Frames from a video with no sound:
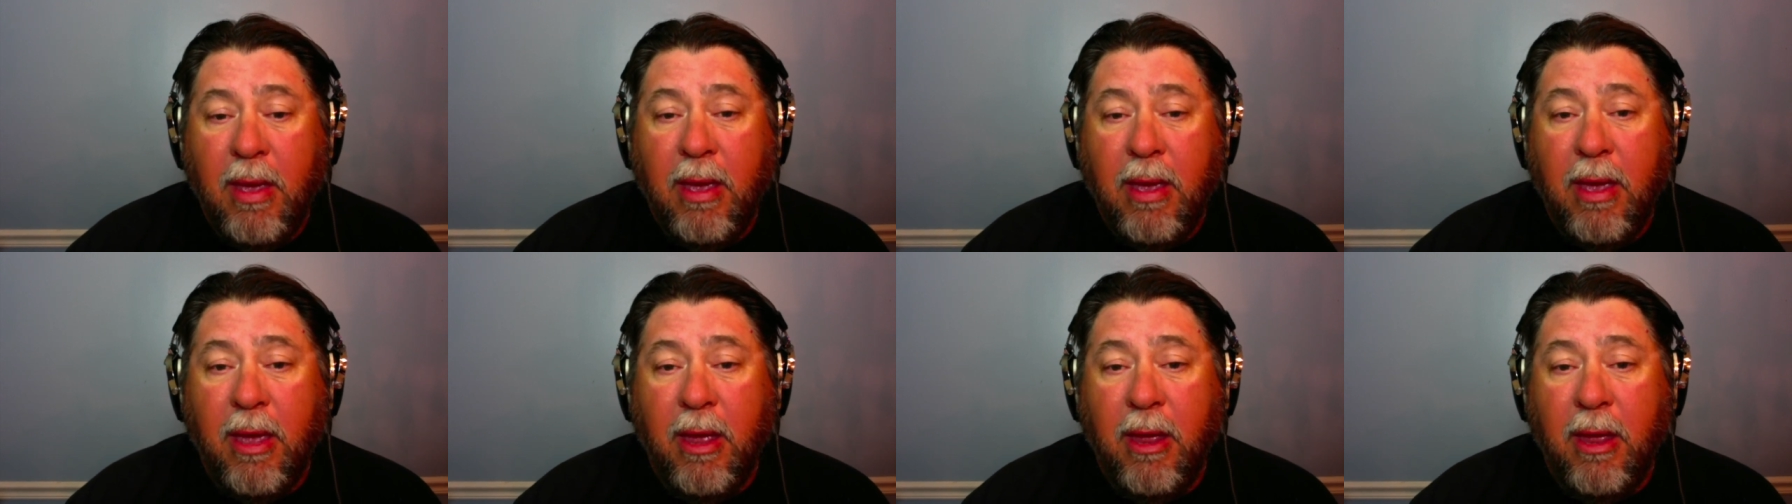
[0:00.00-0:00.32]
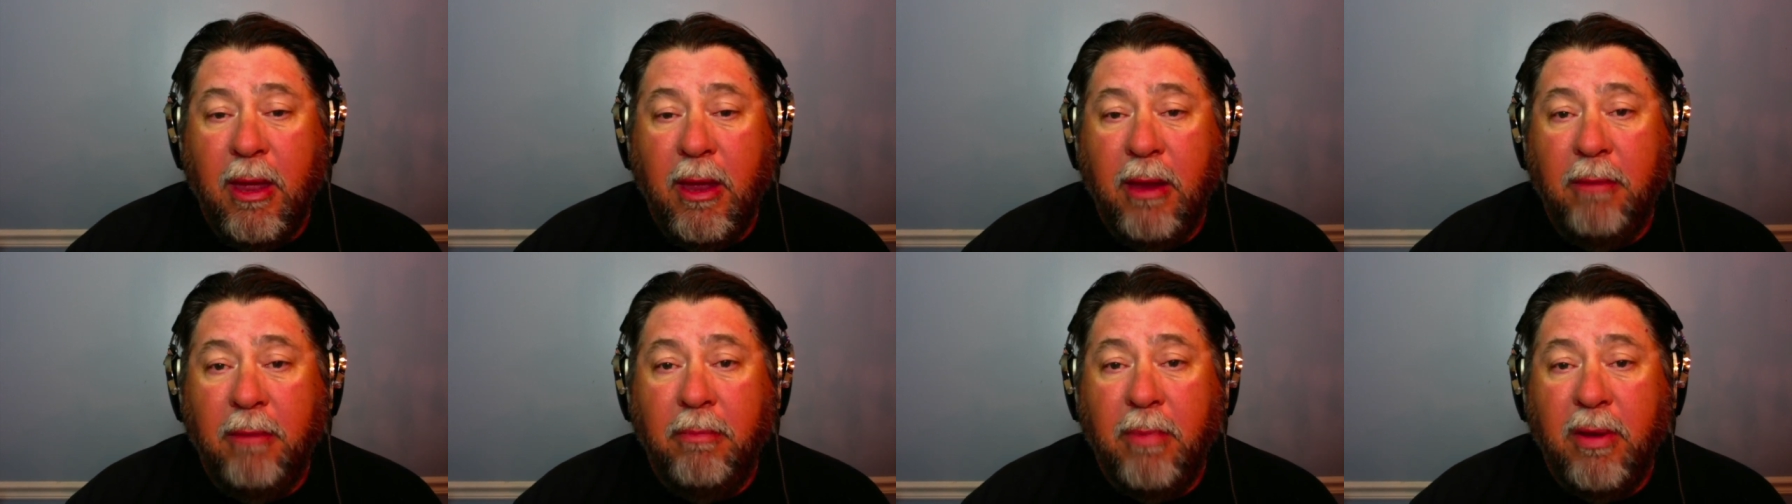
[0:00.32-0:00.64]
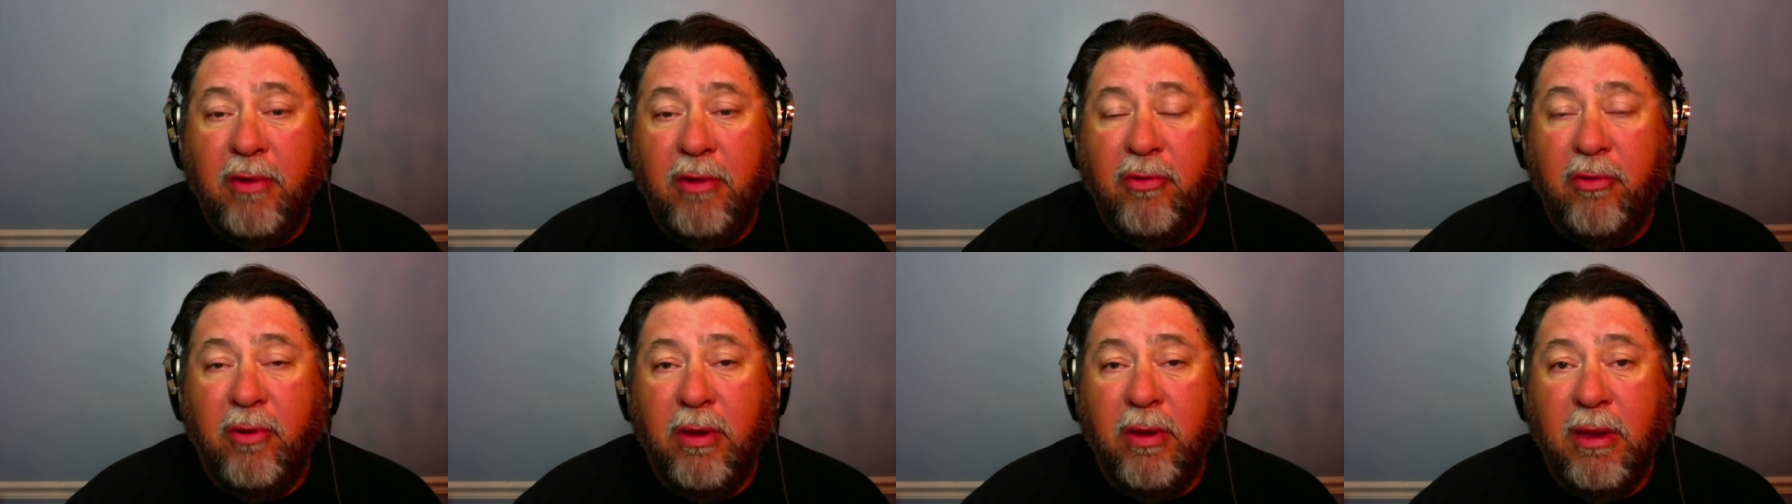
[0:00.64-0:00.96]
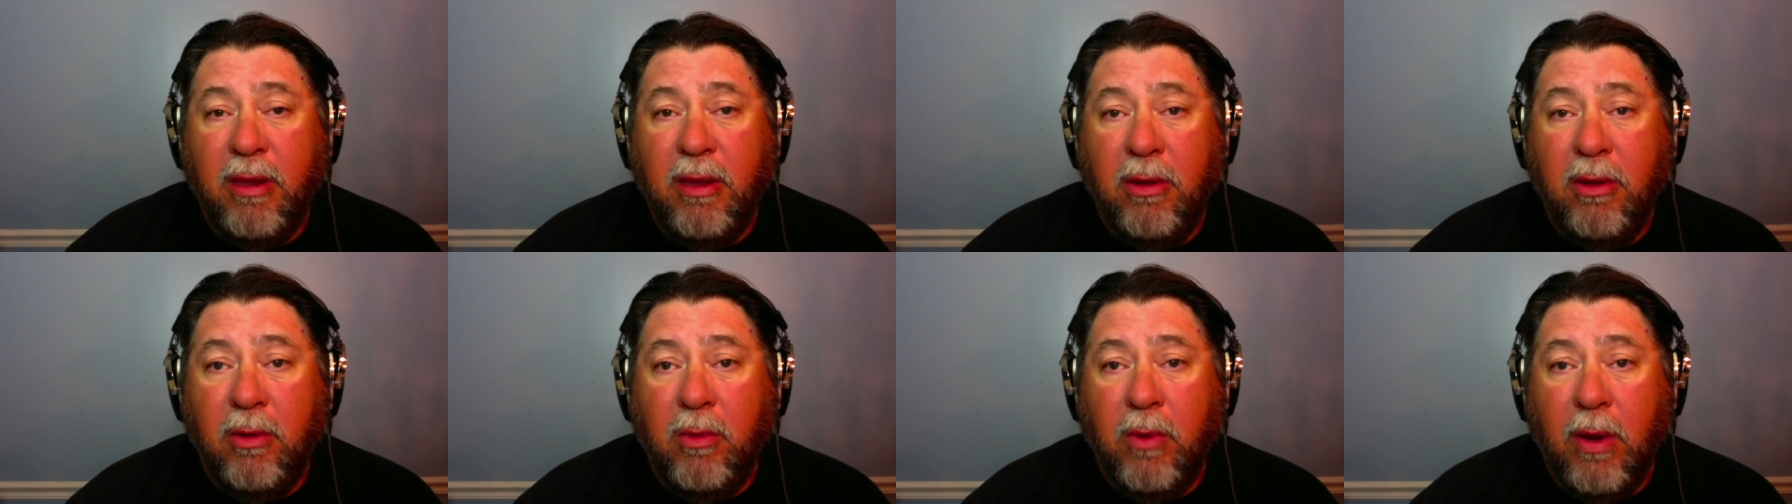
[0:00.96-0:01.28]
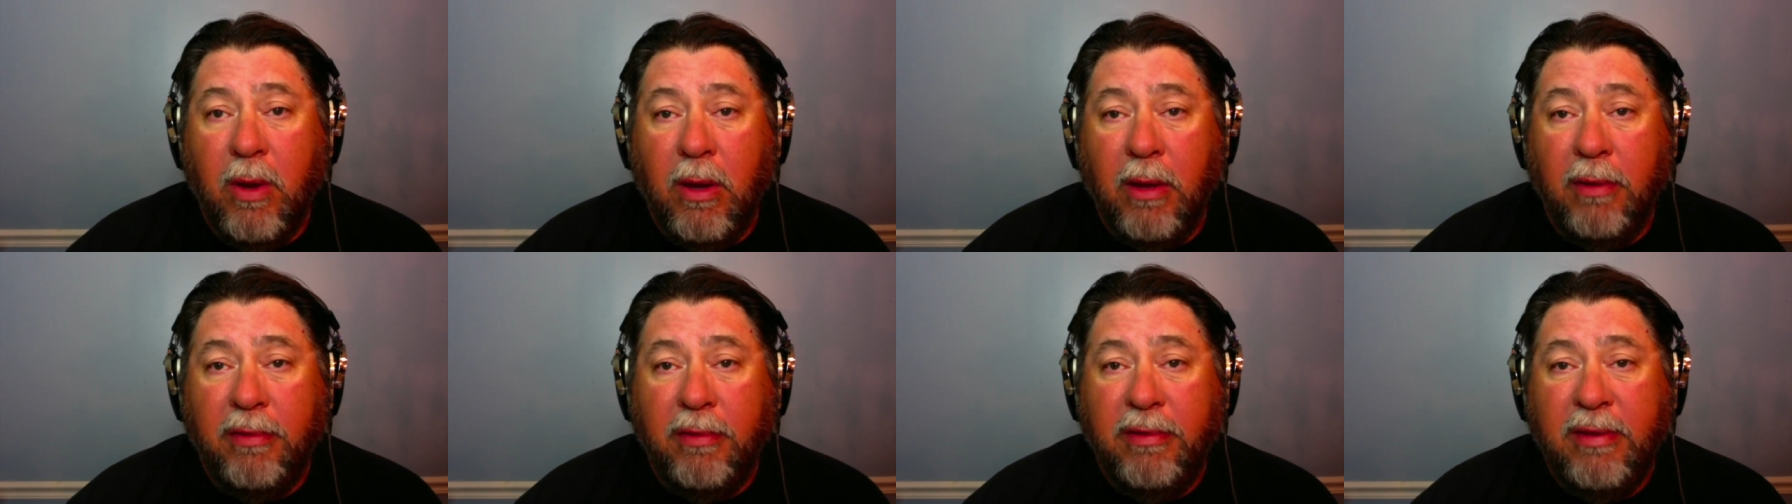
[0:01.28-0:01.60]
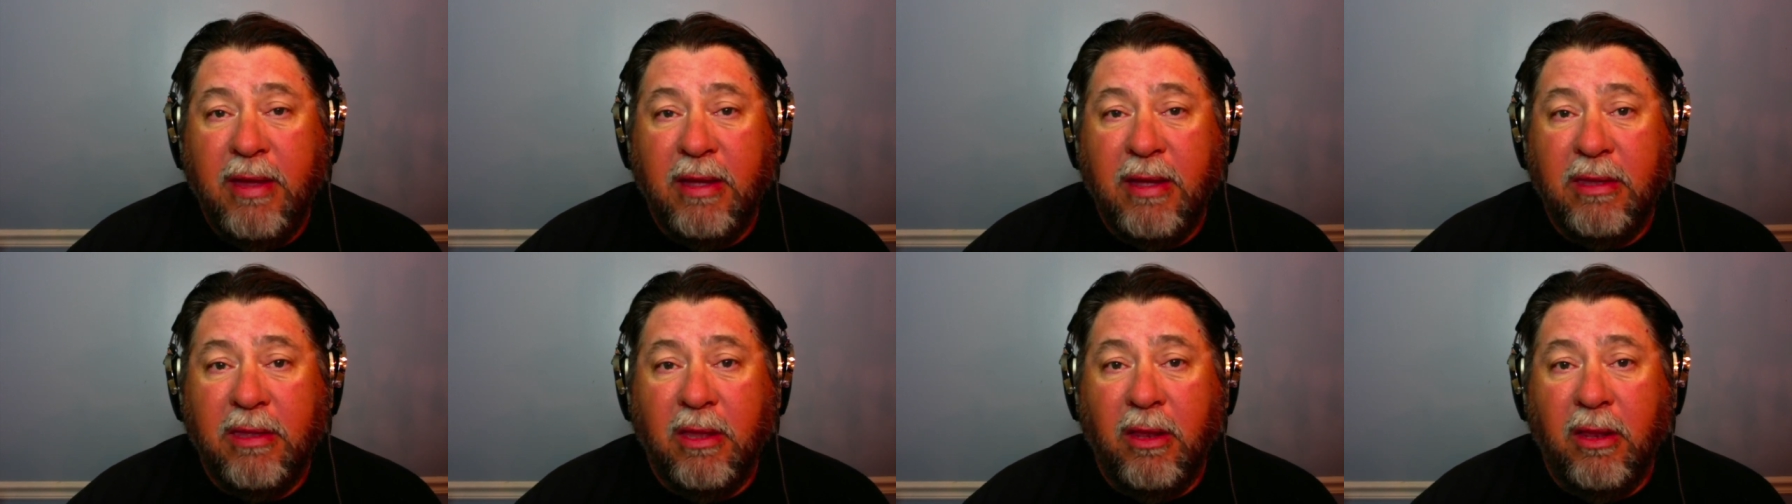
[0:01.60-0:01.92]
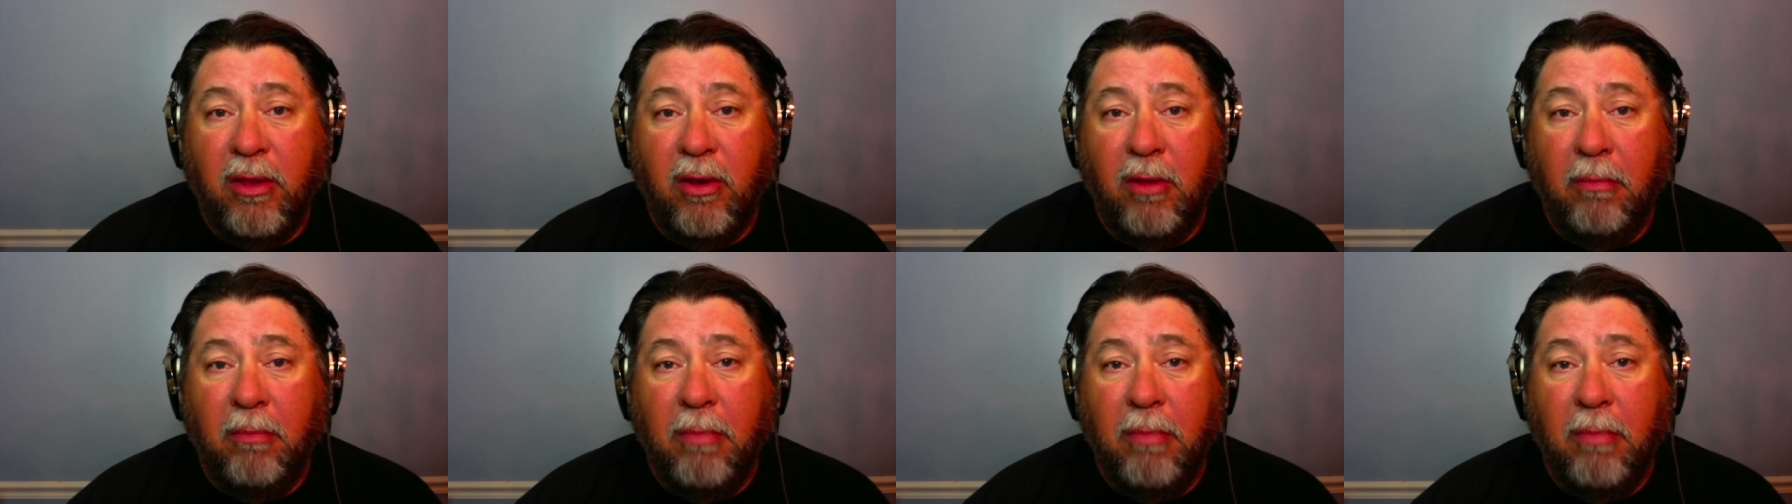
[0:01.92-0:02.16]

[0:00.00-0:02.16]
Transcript: and make sure you uh, tick the little